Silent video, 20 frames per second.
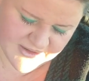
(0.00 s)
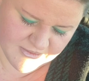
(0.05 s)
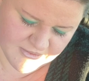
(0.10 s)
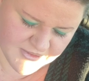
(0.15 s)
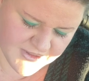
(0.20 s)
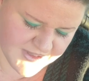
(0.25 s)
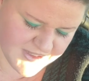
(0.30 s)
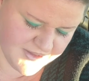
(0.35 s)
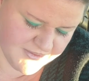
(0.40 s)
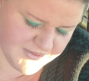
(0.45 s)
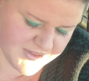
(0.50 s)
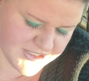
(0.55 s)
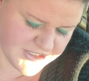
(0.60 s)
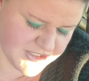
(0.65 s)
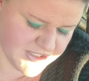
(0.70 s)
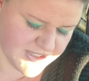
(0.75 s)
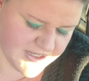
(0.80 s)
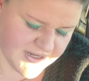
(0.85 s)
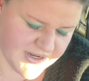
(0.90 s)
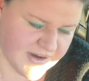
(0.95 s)
really wish
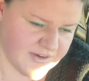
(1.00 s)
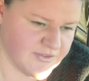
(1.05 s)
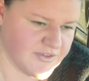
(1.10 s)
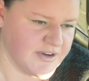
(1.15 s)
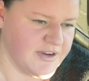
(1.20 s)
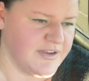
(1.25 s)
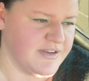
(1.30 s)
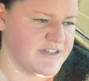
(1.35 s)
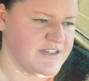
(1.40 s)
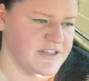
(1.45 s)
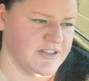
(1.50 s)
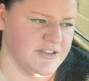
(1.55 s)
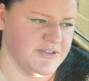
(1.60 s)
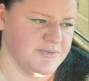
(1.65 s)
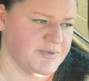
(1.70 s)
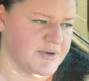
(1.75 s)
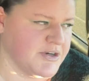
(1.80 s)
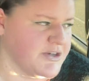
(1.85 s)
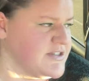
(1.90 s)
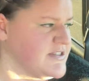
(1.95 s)
that every single
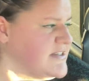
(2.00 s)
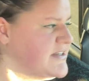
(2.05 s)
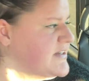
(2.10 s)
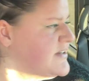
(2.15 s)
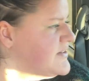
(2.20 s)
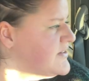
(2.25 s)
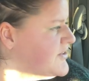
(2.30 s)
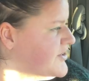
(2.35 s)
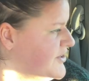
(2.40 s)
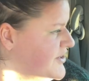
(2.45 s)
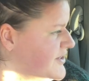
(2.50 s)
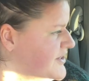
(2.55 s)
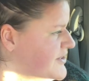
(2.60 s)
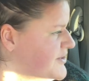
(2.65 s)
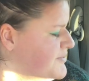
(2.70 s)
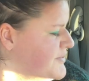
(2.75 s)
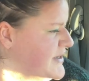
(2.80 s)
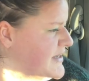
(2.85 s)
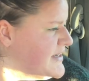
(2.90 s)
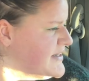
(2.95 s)
person could,
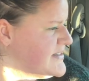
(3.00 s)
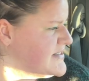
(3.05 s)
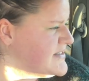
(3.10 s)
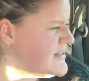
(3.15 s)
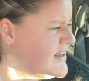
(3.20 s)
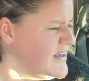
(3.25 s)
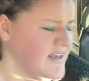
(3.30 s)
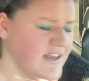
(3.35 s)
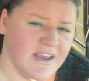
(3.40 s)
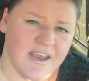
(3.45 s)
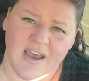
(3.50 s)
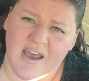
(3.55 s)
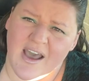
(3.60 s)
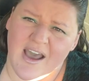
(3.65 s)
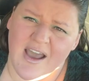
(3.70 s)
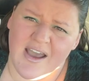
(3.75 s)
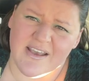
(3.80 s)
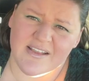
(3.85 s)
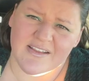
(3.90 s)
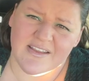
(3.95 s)
because
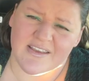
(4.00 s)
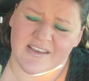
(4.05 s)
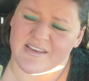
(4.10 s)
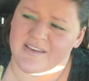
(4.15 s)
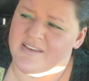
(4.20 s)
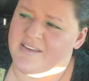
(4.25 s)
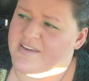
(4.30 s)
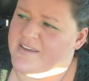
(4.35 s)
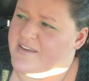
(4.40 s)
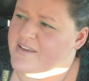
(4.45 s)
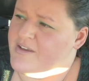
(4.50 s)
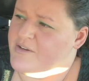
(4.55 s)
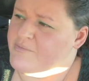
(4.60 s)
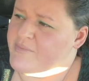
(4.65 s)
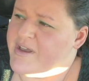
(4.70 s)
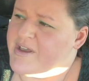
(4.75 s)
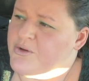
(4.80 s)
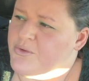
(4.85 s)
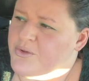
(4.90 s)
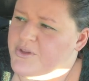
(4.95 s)
I, like,
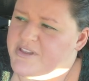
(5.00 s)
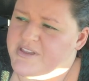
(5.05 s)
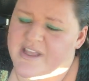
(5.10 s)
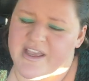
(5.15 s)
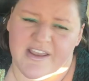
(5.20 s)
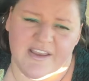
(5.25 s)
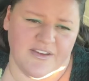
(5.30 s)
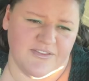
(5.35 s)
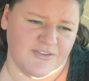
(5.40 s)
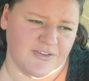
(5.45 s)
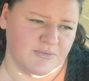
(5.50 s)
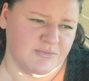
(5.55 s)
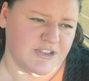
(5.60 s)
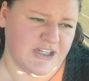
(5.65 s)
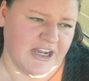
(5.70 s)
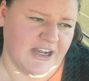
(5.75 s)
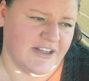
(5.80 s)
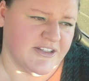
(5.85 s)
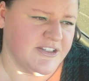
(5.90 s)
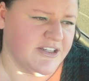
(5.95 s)
my whole life from
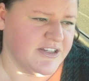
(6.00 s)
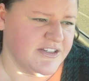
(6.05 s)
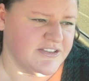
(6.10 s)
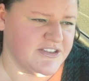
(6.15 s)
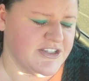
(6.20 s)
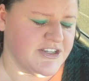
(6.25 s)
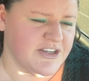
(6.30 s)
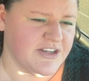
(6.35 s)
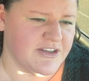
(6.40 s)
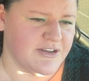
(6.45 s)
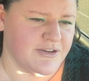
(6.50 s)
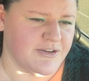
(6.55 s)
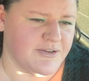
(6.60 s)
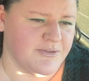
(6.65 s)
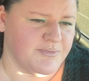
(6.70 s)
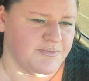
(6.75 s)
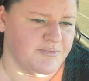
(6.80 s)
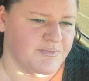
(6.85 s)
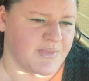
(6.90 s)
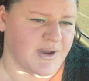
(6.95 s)
childhood to
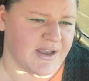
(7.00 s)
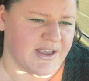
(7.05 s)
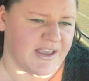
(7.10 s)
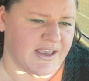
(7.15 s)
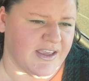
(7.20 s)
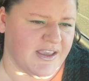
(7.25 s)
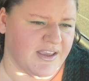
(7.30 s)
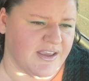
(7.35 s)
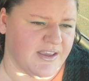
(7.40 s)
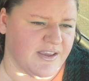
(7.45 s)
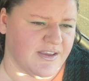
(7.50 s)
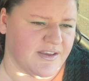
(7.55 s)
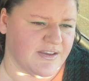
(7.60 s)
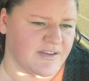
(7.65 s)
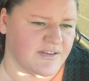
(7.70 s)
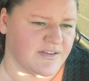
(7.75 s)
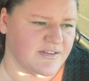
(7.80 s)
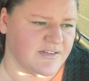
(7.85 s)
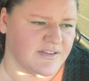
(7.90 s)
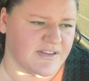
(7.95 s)
my
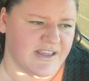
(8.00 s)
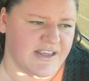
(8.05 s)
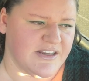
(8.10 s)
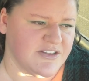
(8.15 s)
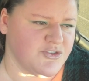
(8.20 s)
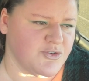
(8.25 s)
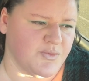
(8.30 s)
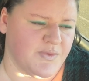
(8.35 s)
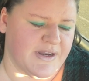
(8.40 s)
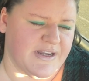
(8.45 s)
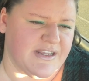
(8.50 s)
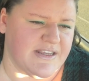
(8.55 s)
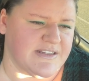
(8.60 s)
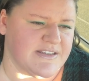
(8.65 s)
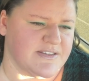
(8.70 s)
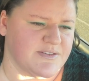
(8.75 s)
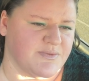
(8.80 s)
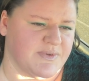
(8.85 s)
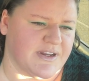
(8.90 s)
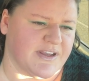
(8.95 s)
late
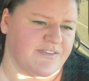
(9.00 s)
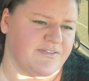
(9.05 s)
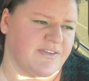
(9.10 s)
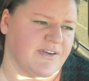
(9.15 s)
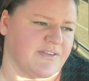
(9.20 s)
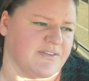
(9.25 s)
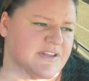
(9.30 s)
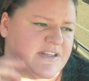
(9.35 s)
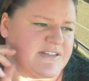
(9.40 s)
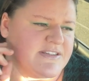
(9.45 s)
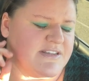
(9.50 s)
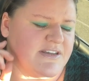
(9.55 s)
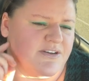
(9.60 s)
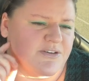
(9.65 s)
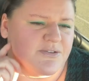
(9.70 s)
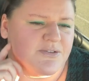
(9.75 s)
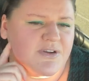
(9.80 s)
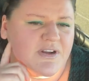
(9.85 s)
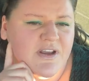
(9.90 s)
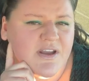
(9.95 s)
20s when I found this
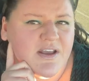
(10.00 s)
out,